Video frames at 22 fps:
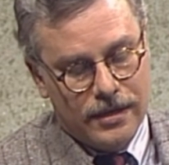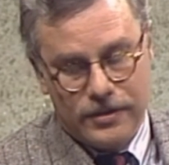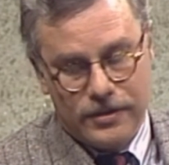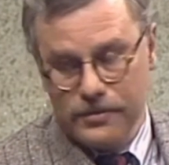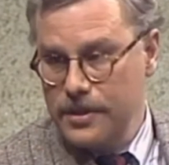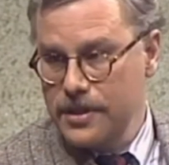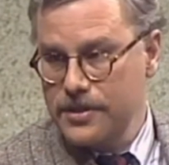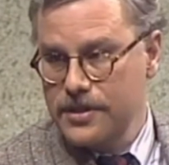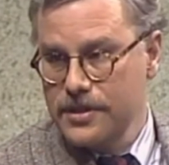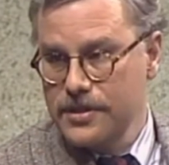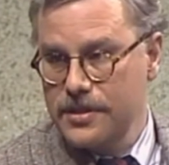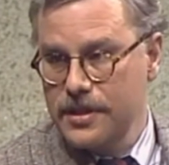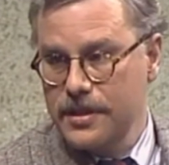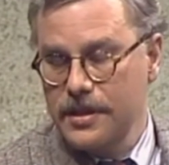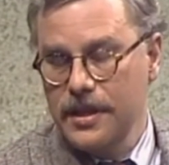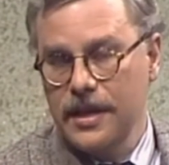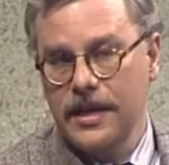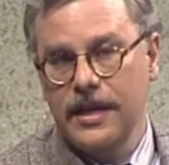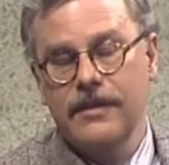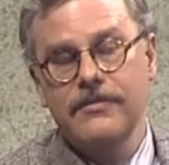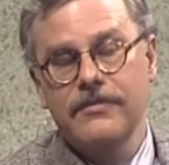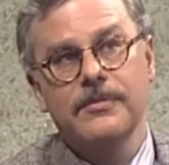Uh, the Russians
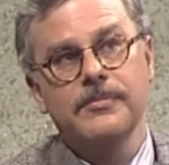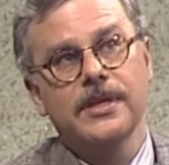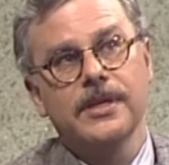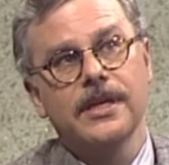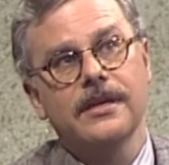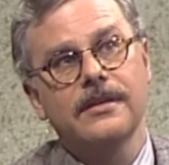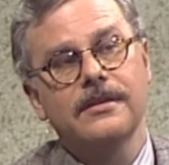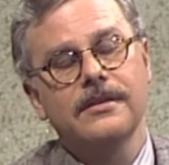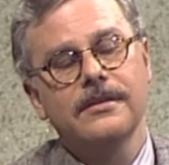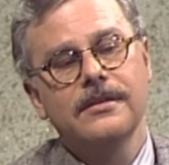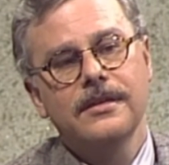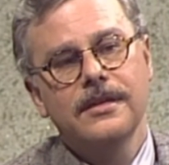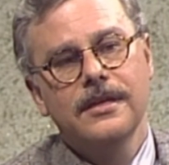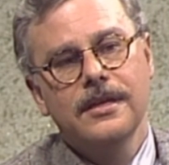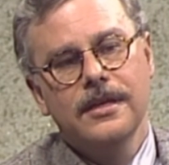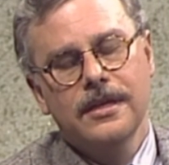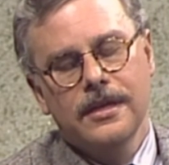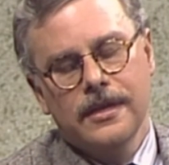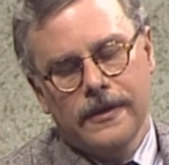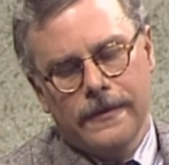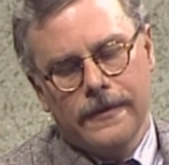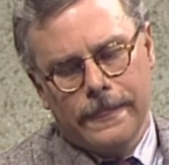didn't have them yet.
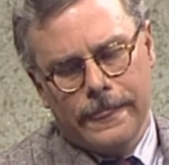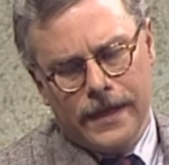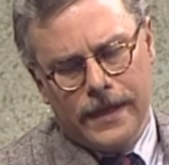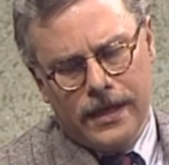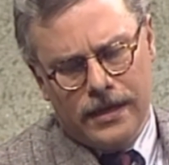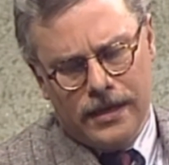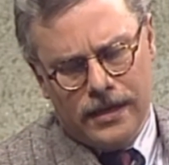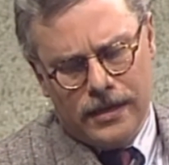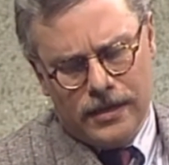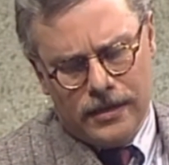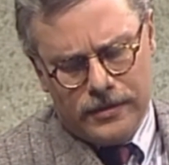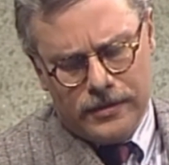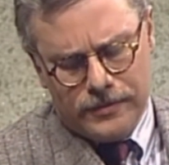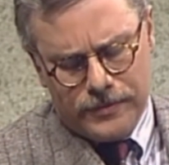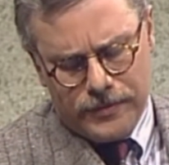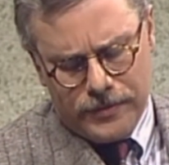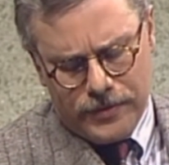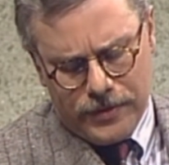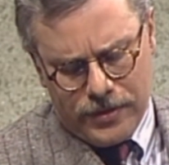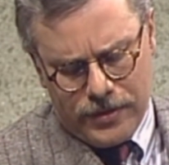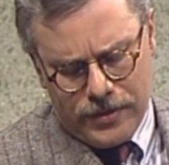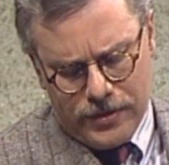Uh,
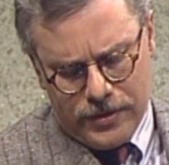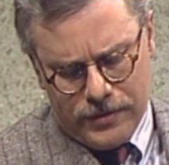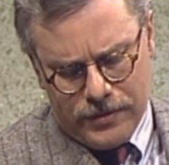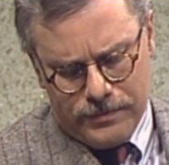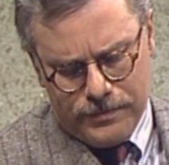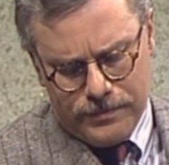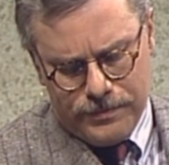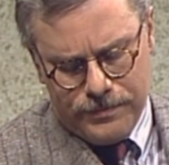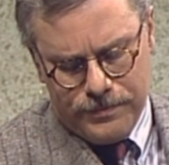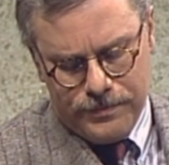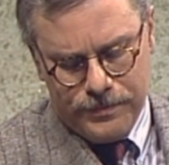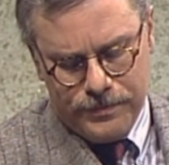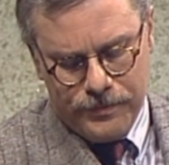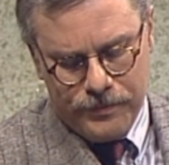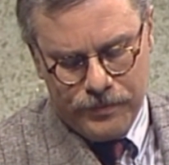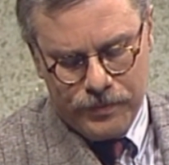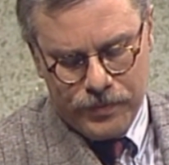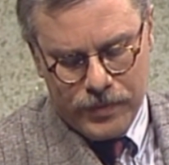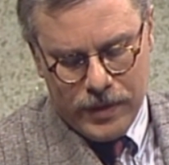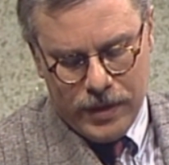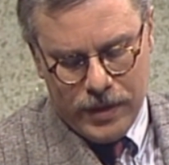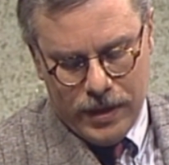the
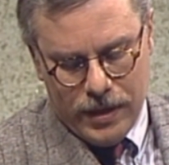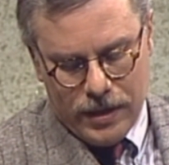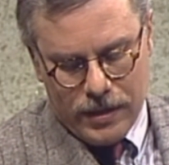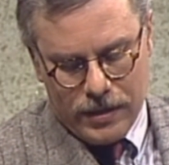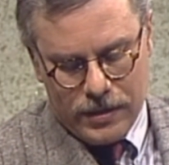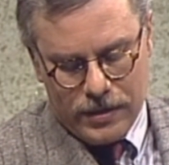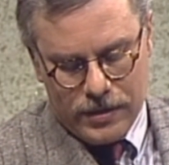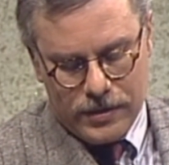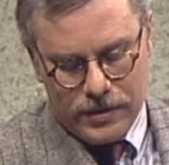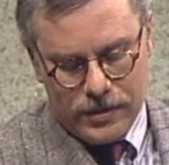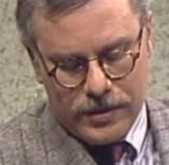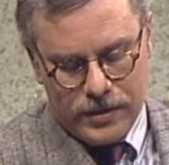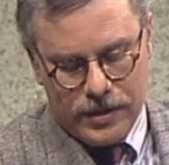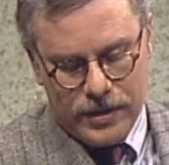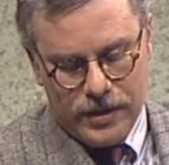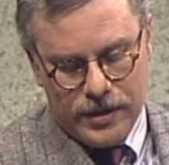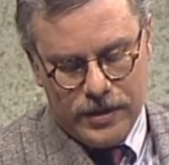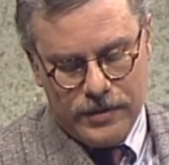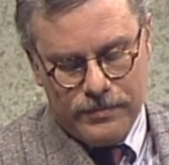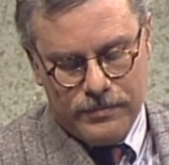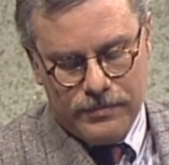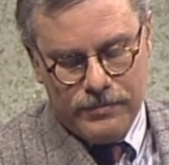the,
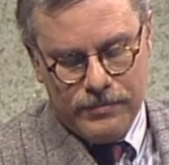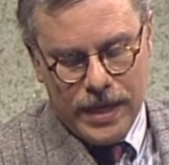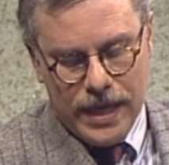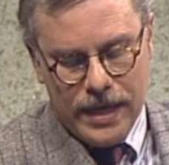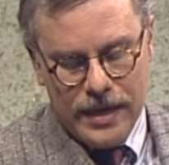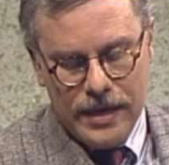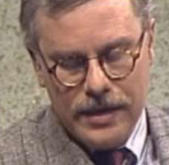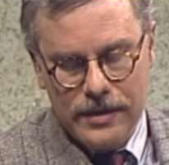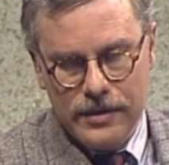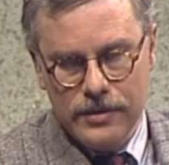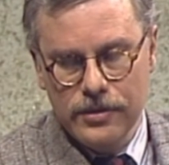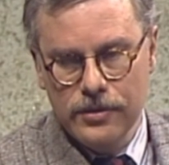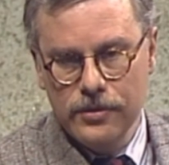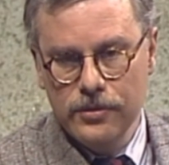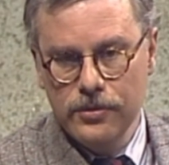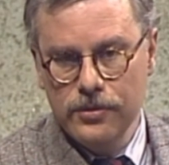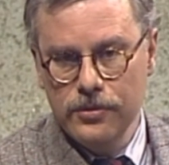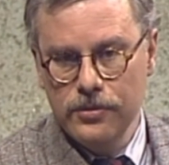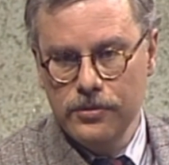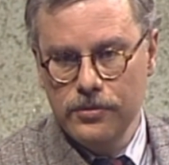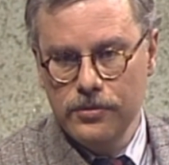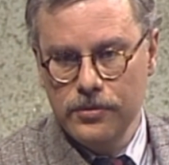the man
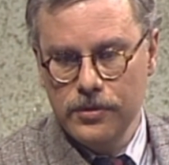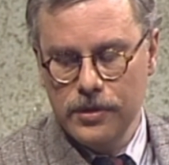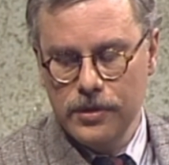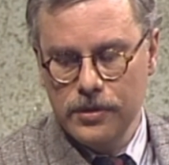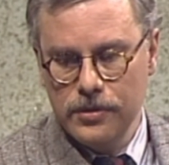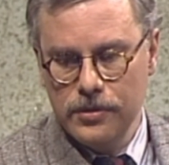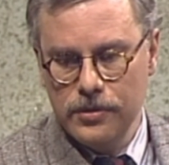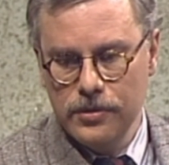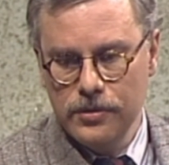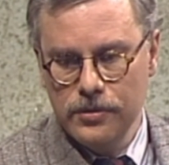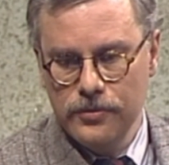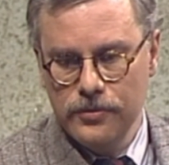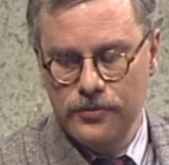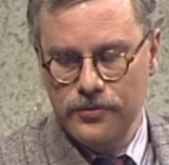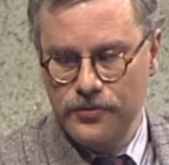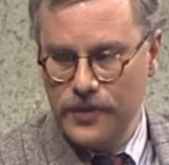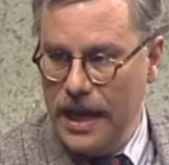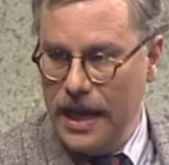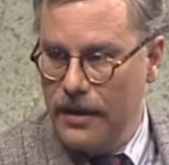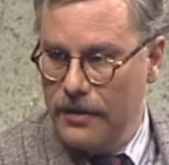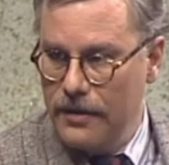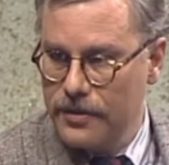who, who
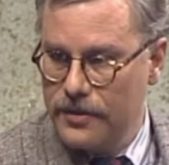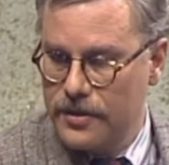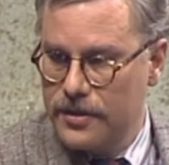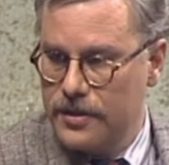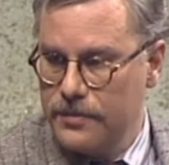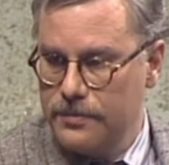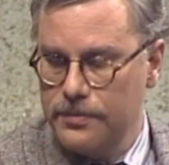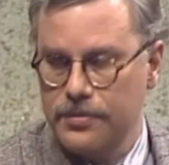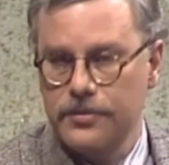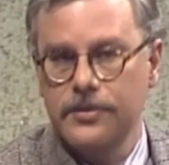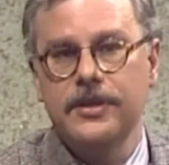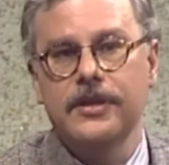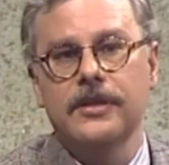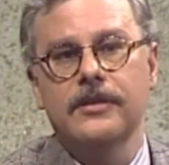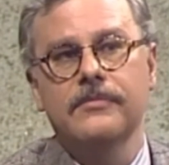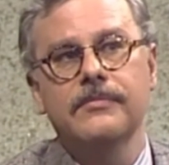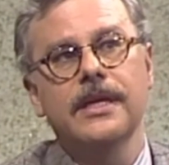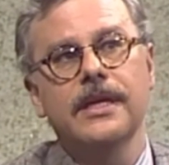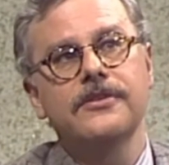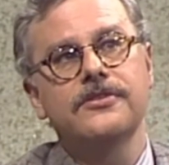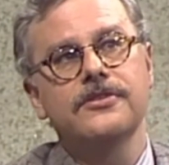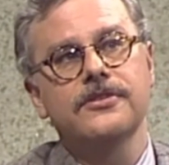found the
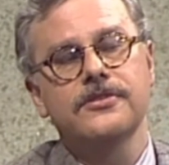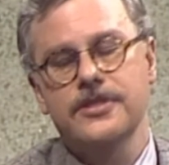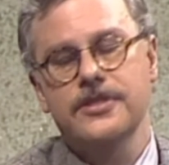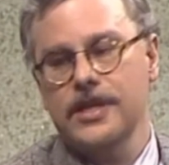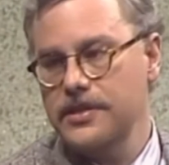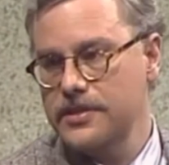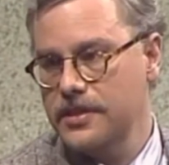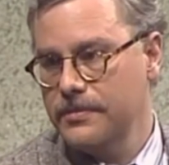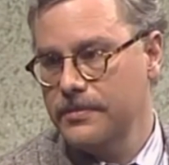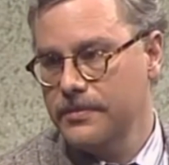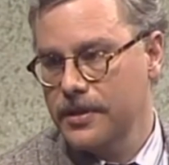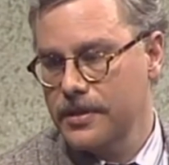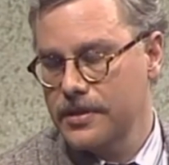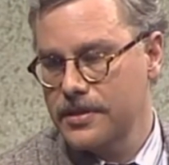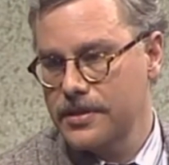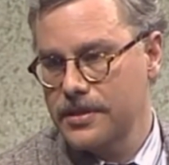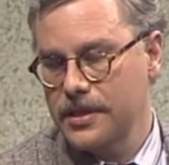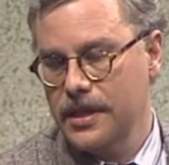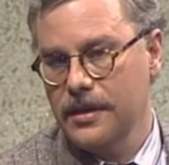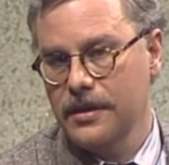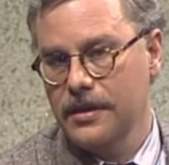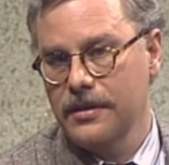debris, Major Jesse
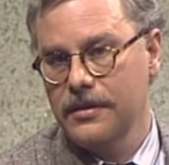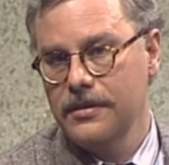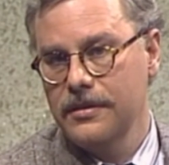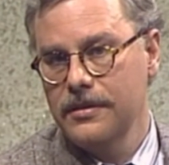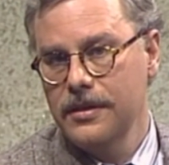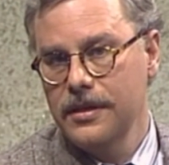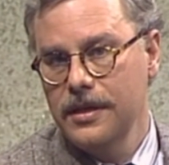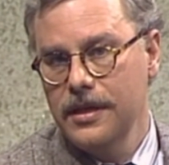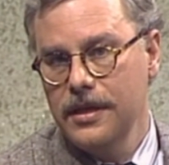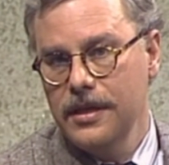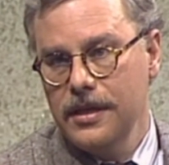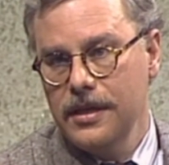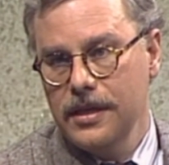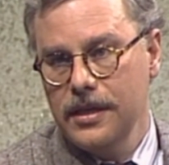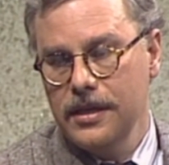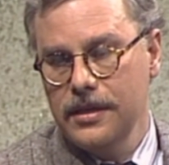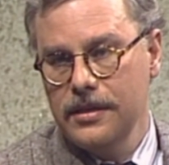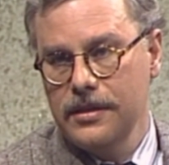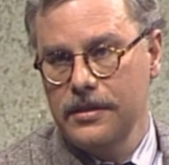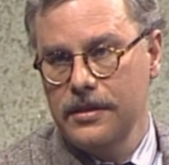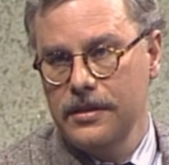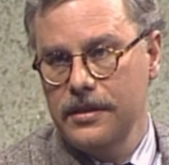Marcel,
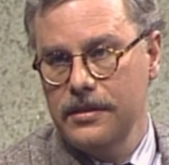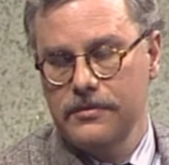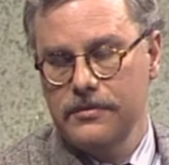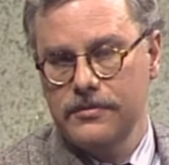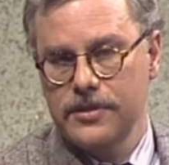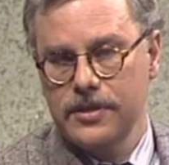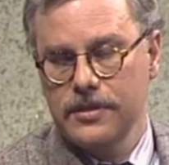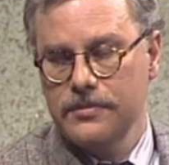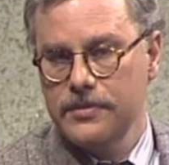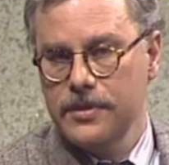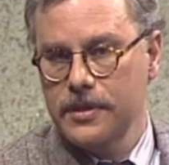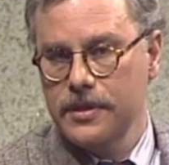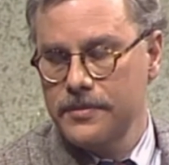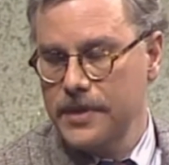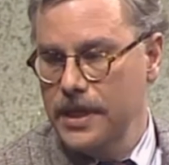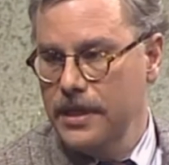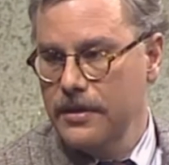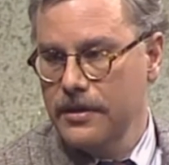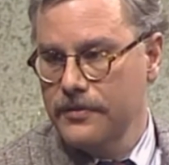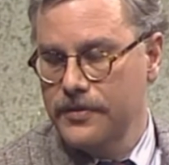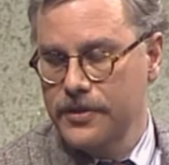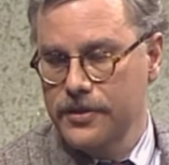in an, some
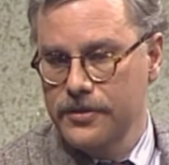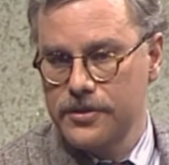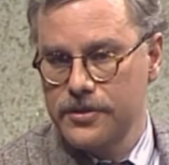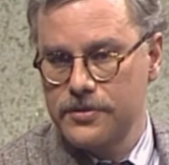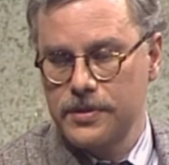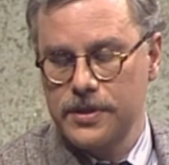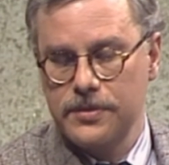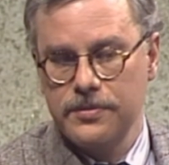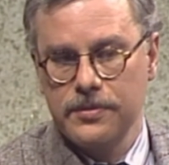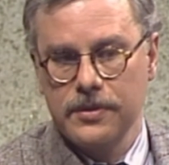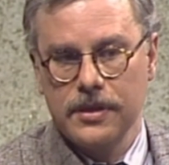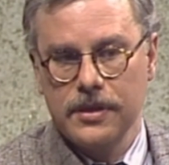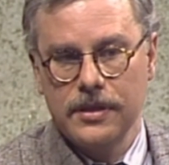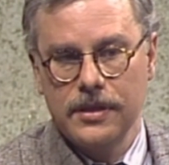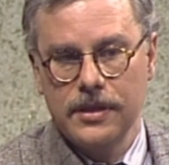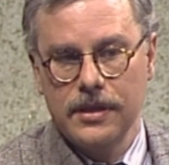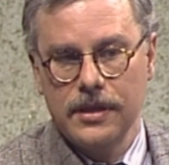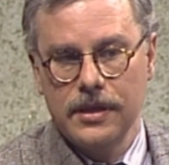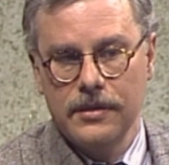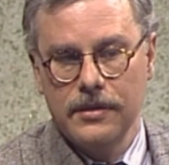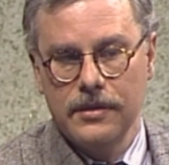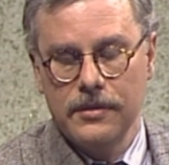interviews which were,